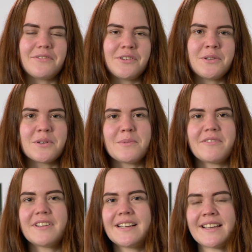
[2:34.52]
level, you want to be
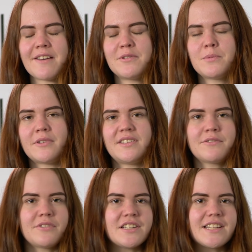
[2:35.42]
really comfortable with
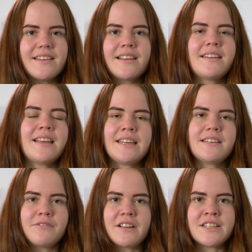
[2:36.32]
differentiating and
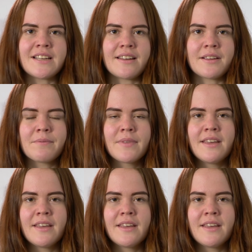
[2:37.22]
anti-differentiating.